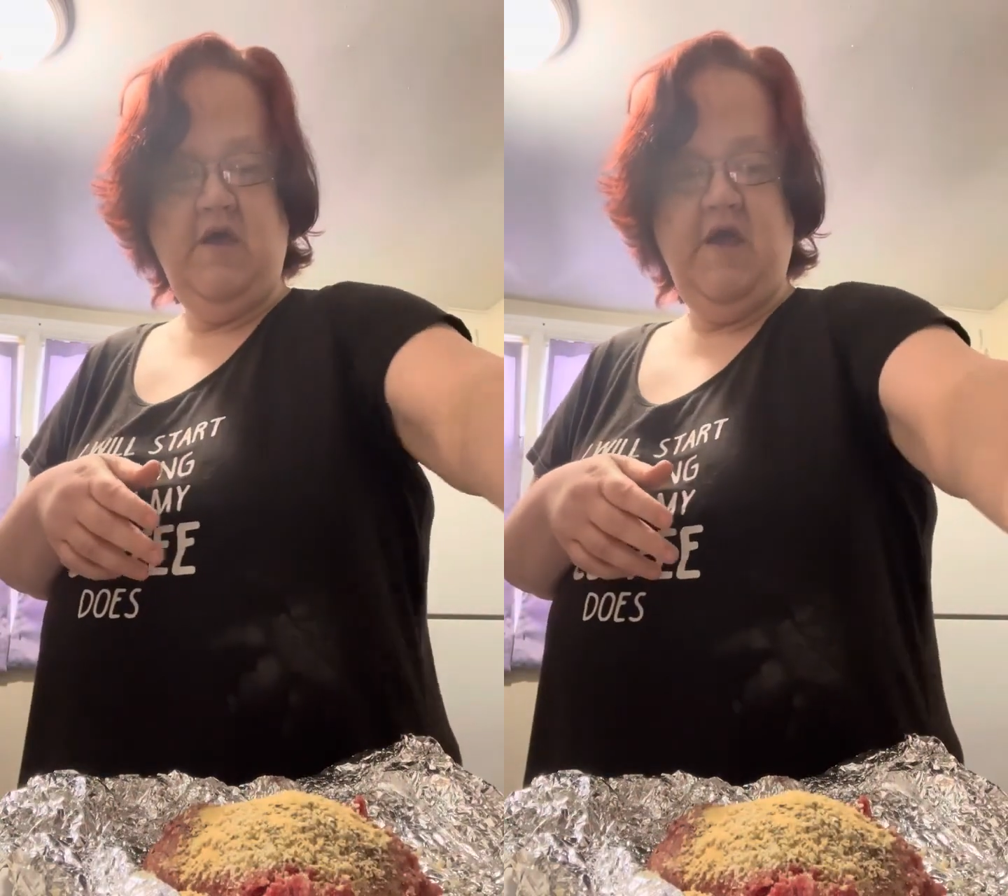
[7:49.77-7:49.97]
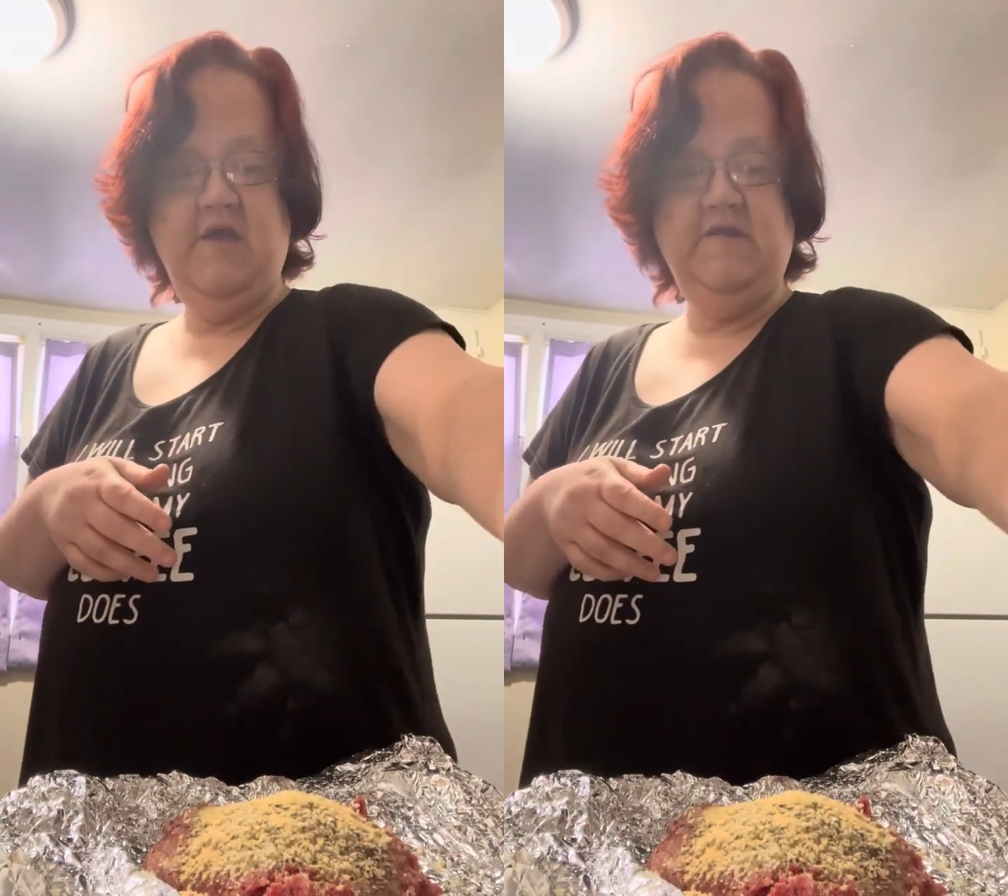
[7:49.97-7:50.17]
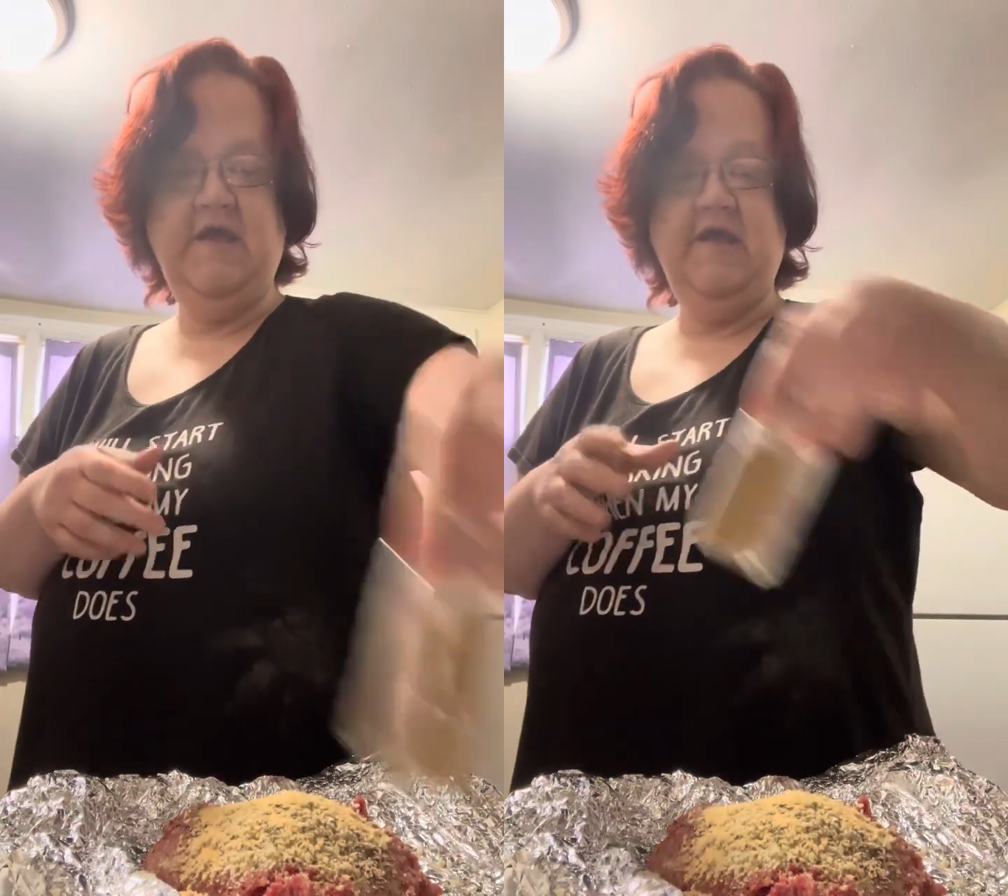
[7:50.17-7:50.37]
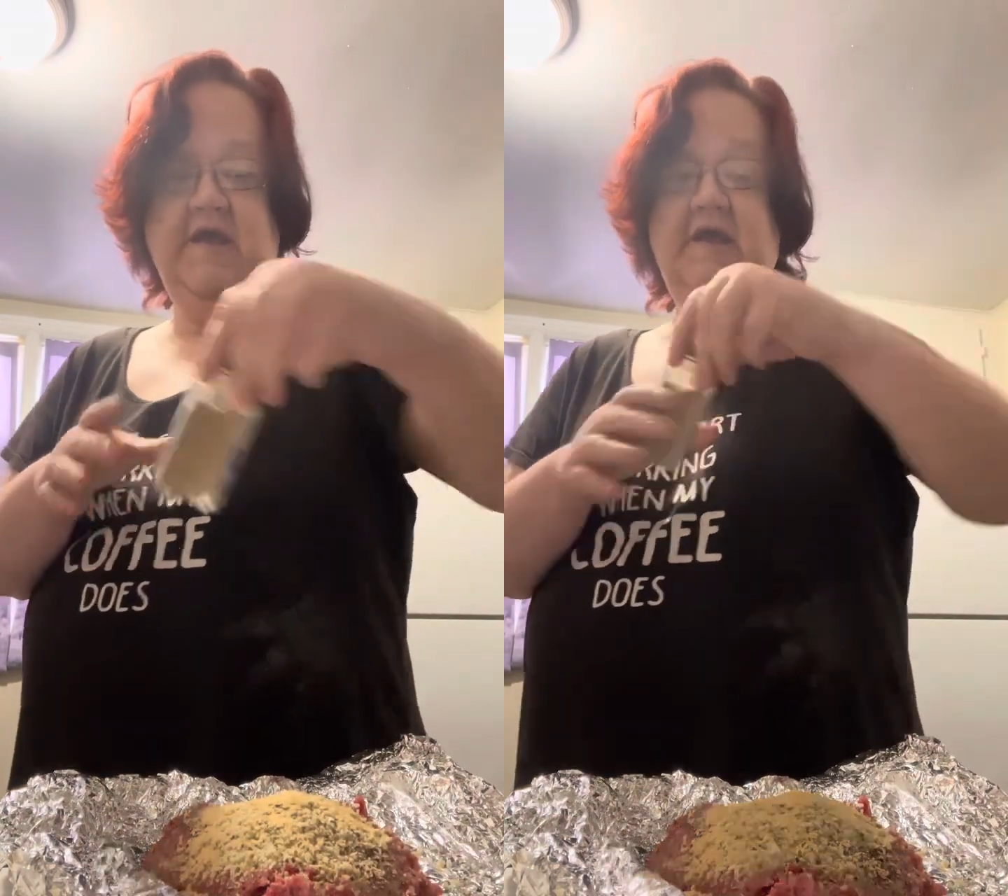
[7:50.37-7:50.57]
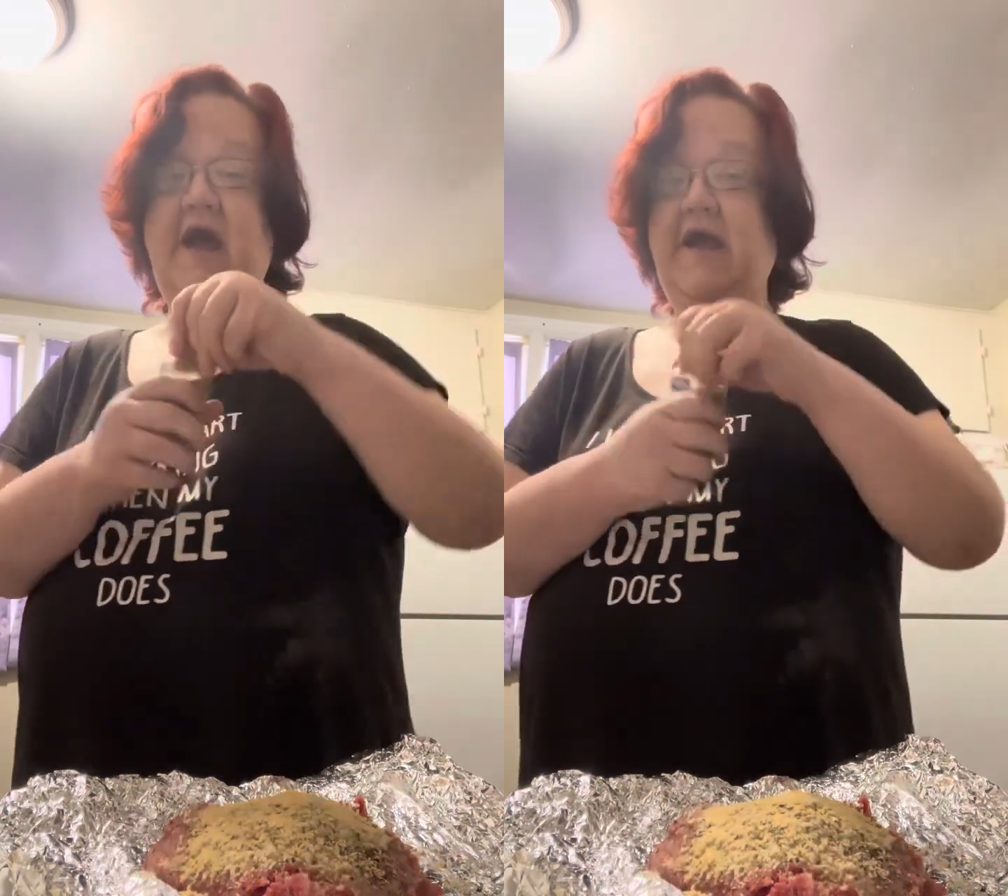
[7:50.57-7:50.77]
And
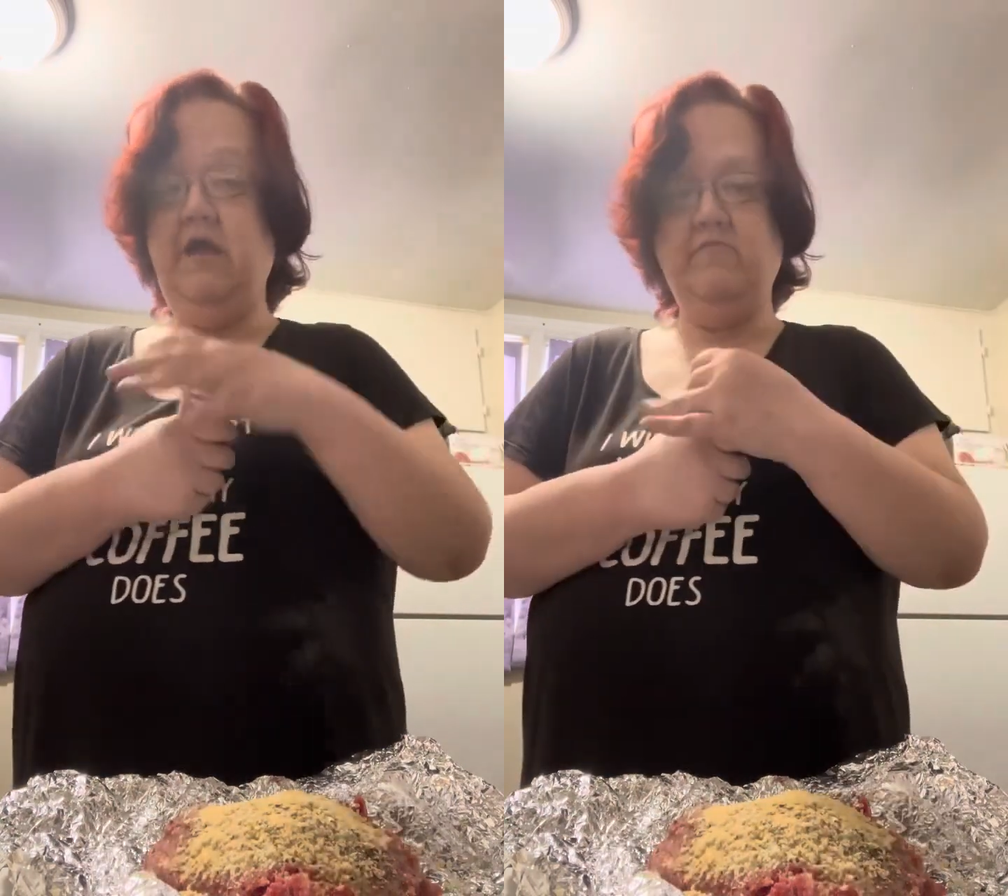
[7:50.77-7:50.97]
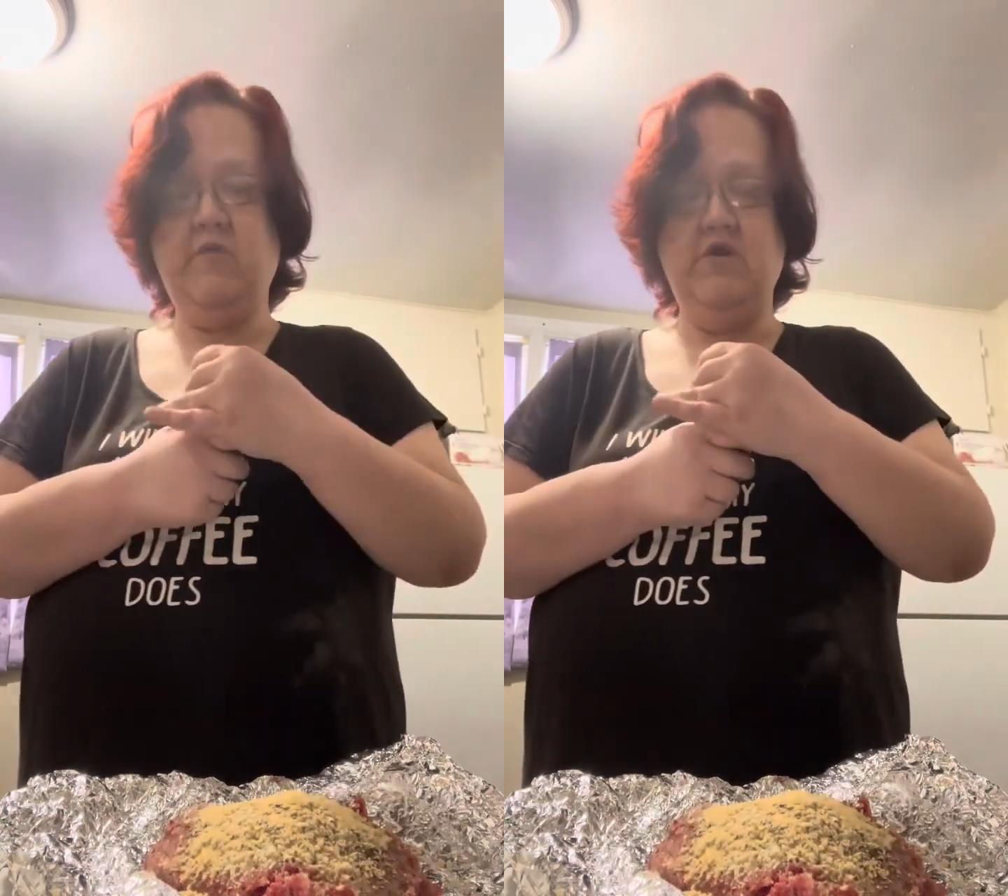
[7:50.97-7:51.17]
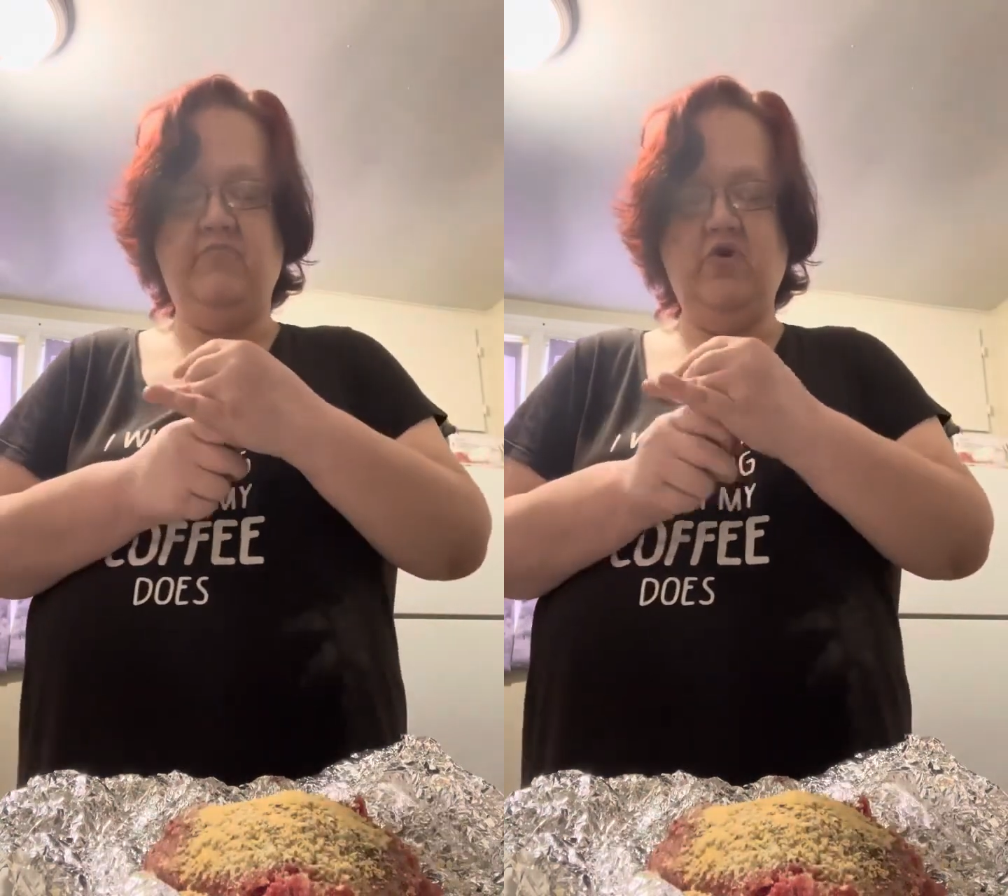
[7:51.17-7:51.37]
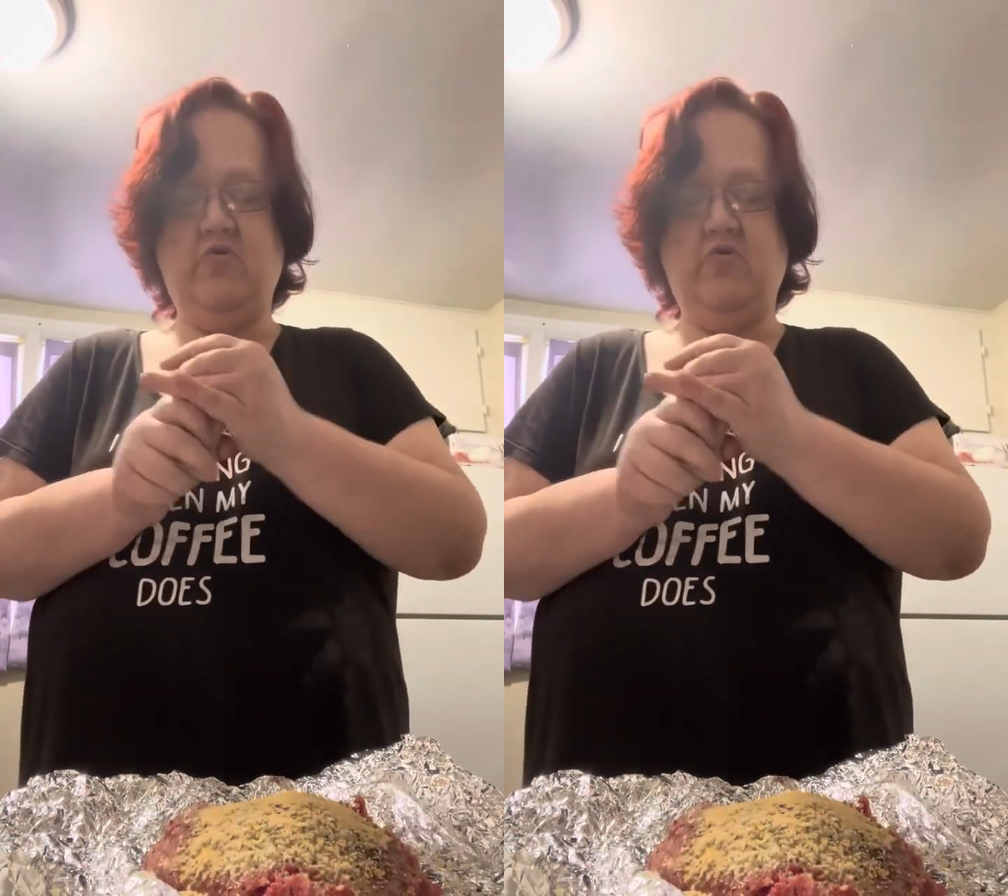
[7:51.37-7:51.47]
then I am gonna put